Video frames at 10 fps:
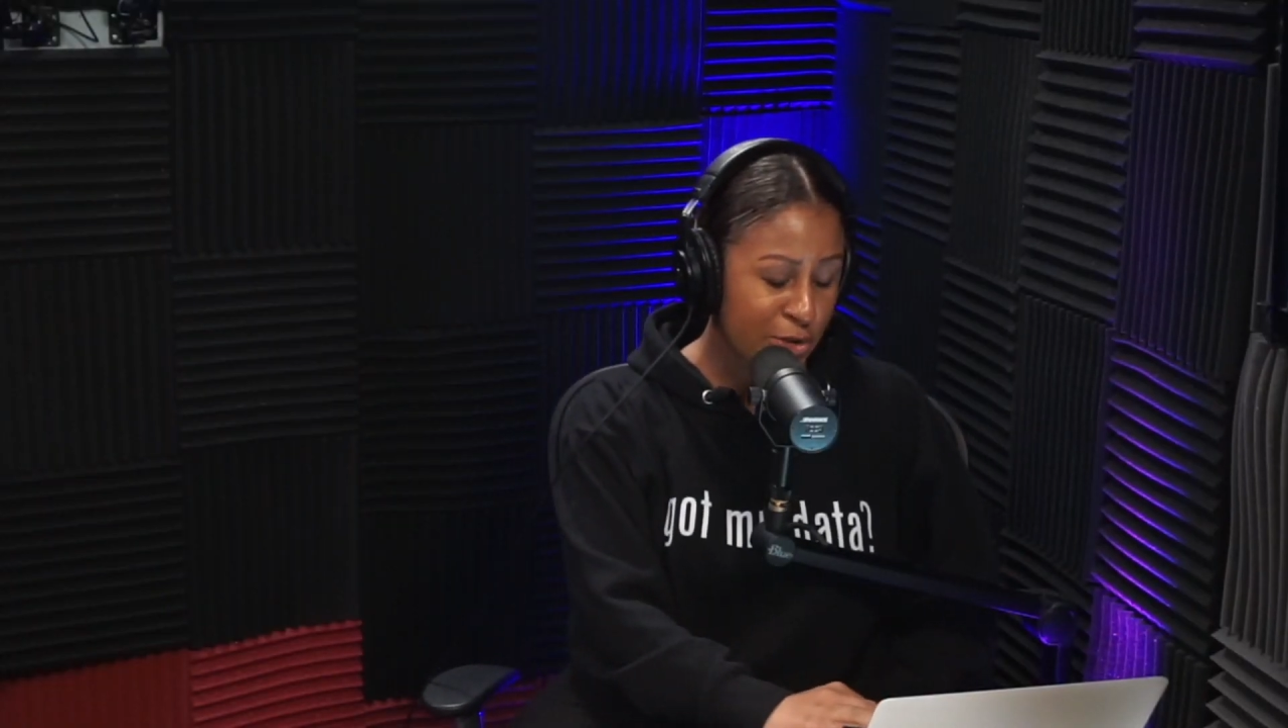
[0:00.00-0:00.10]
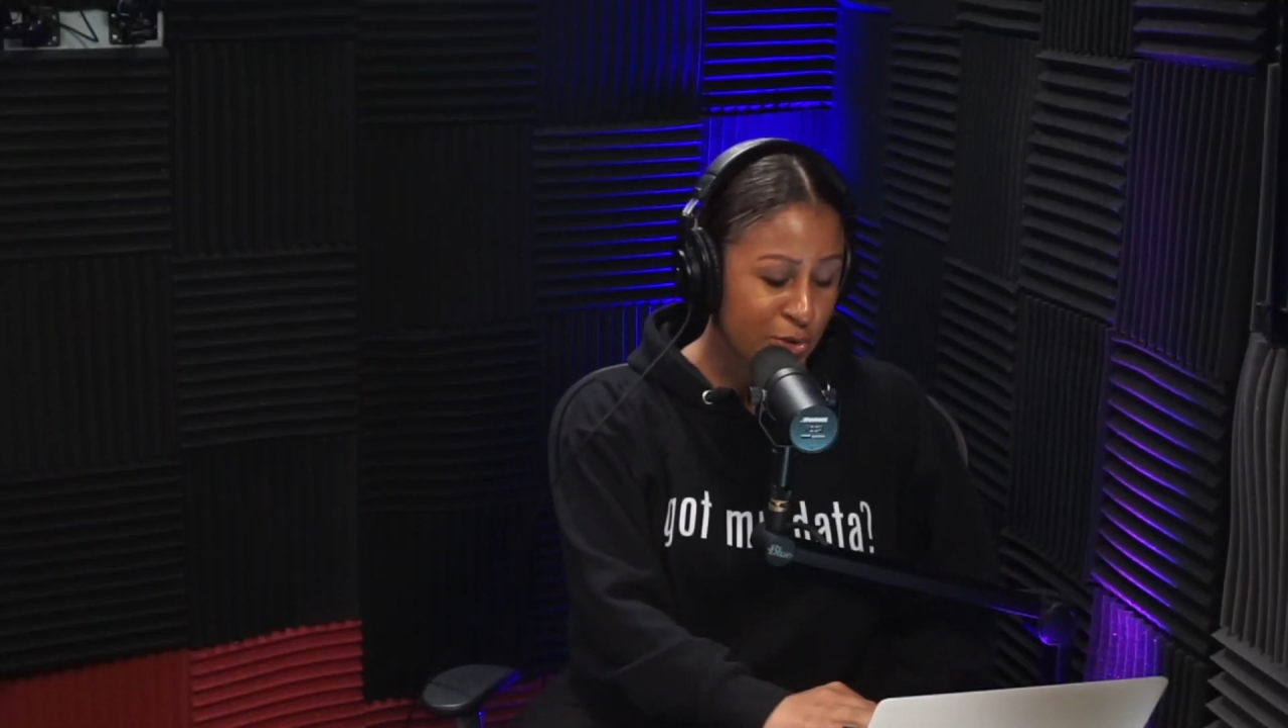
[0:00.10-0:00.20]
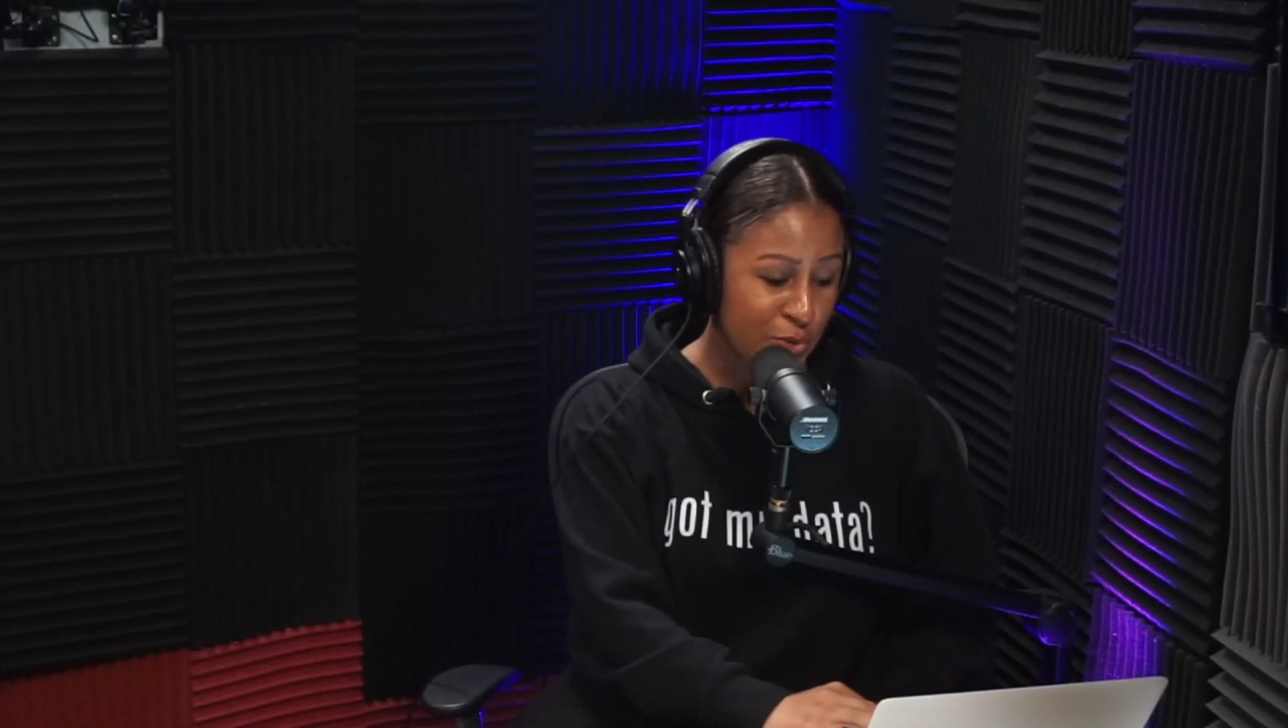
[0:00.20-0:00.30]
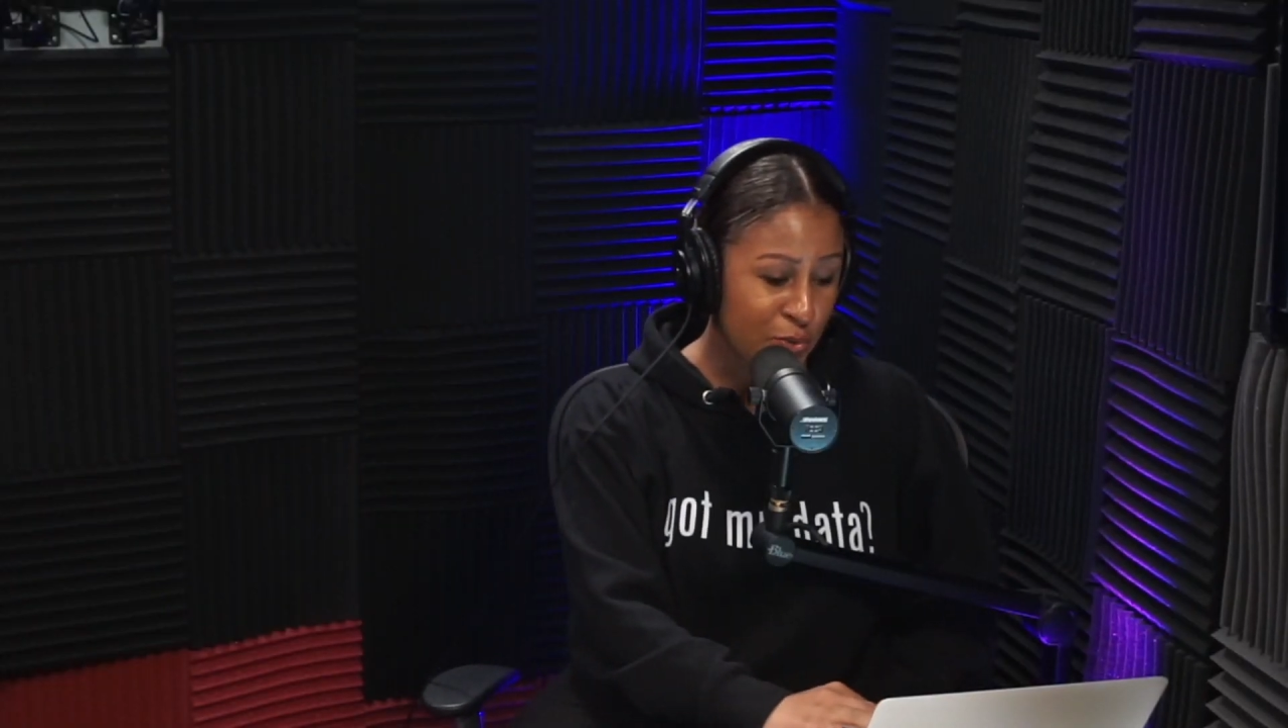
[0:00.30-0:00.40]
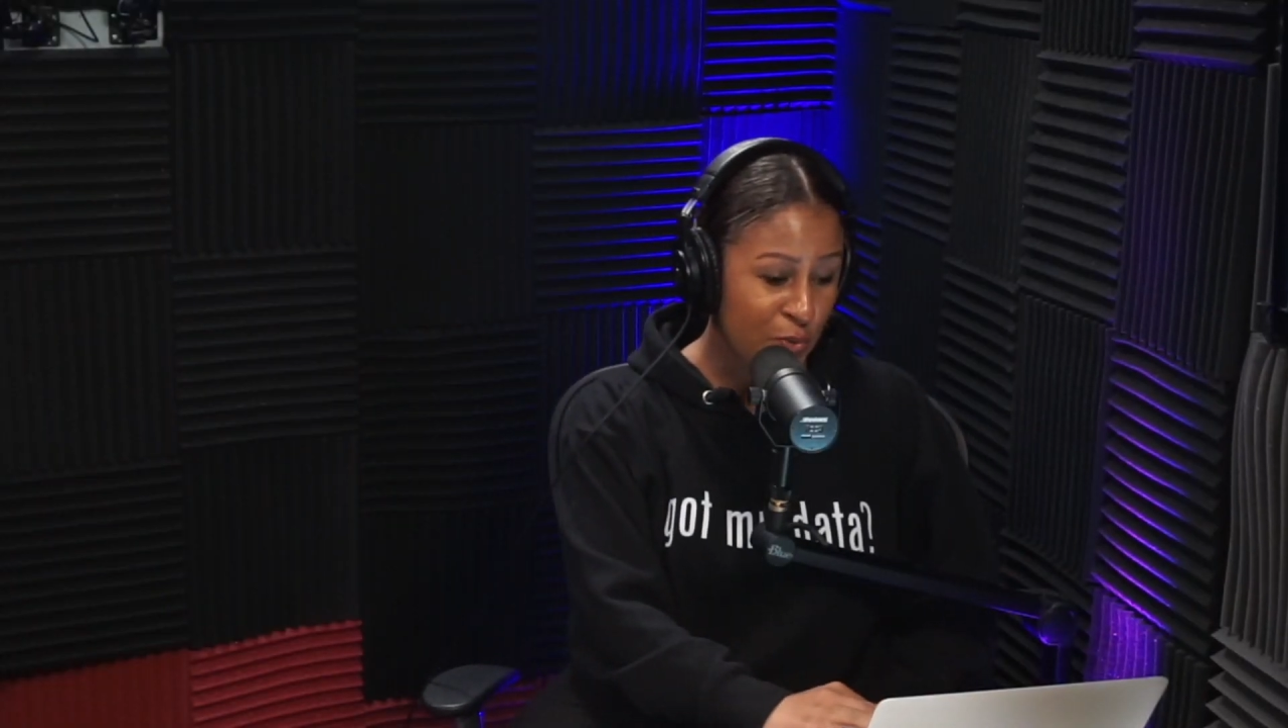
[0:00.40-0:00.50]

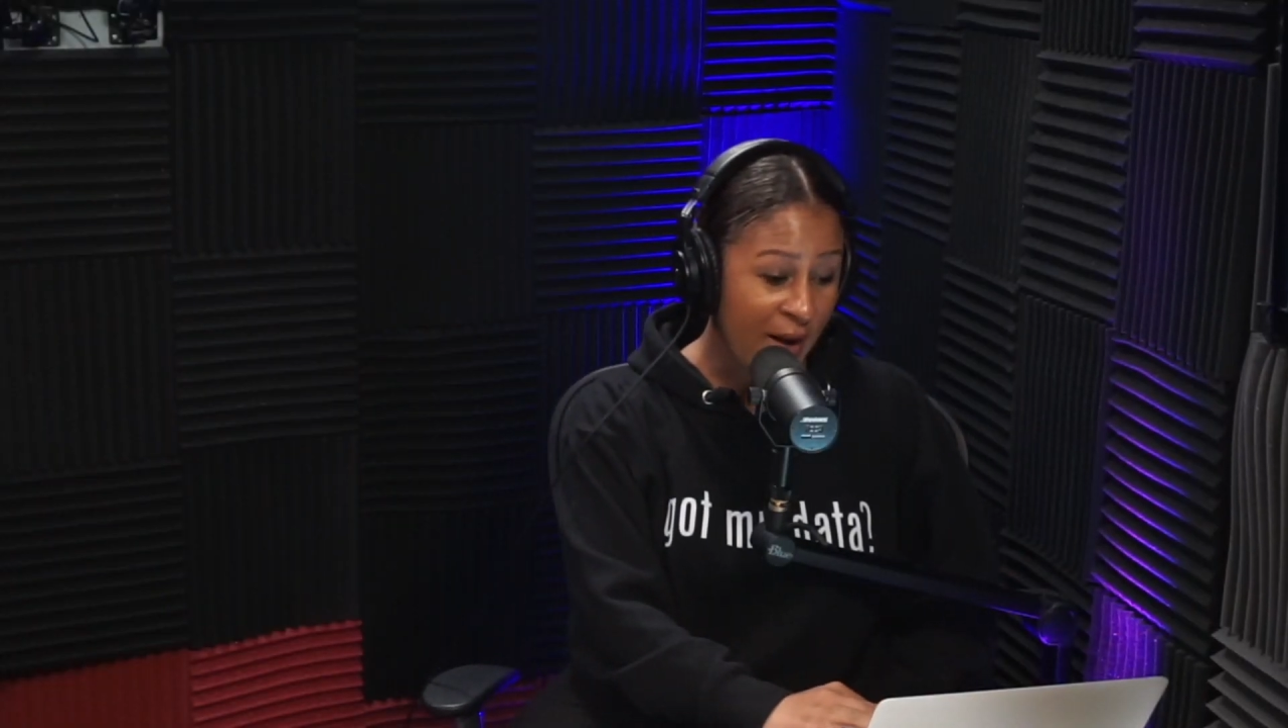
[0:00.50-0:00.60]
to